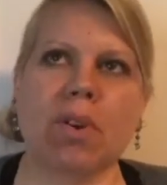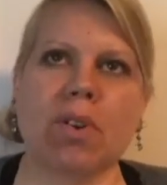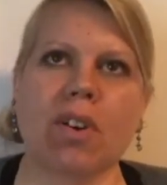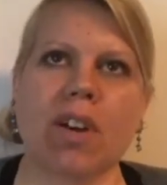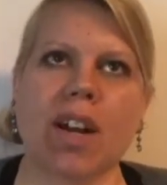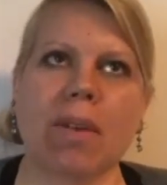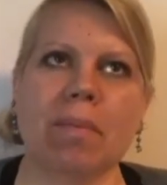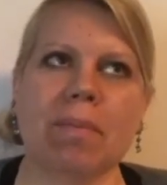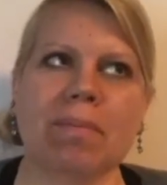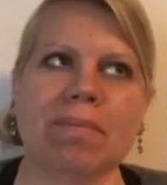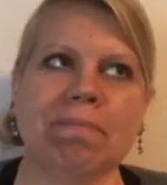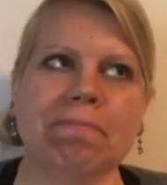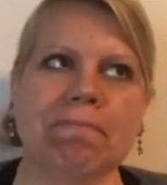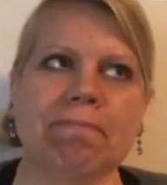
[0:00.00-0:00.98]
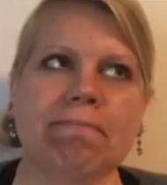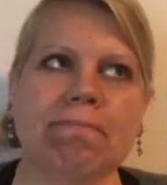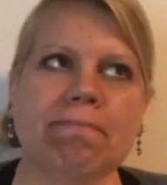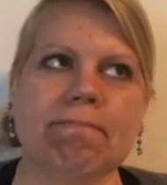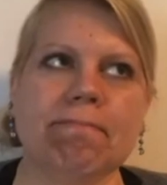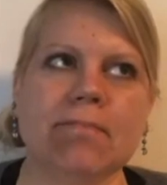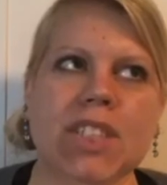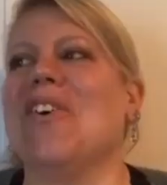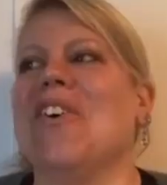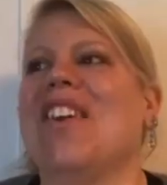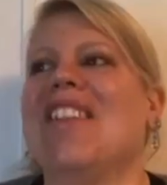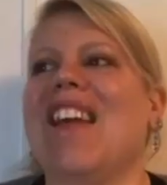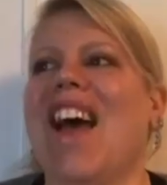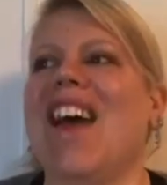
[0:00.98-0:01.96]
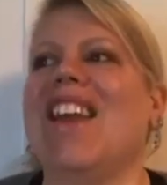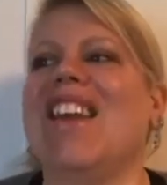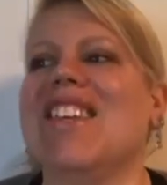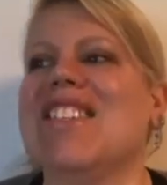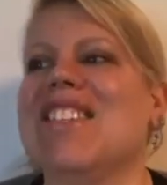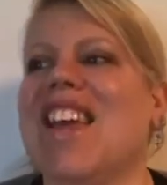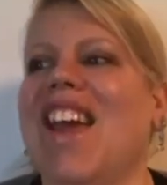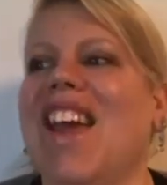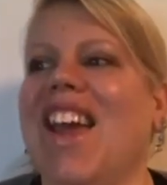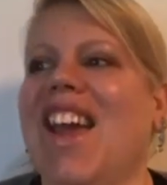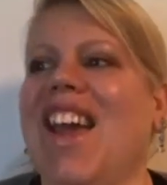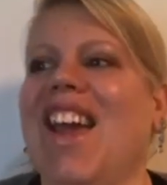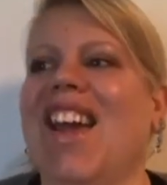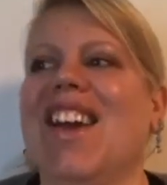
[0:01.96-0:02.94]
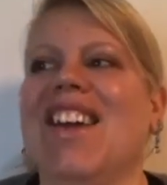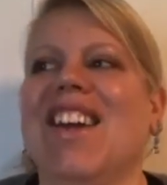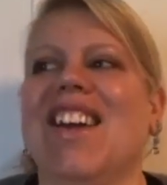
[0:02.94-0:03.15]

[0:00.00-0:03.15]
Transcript: program. So that is a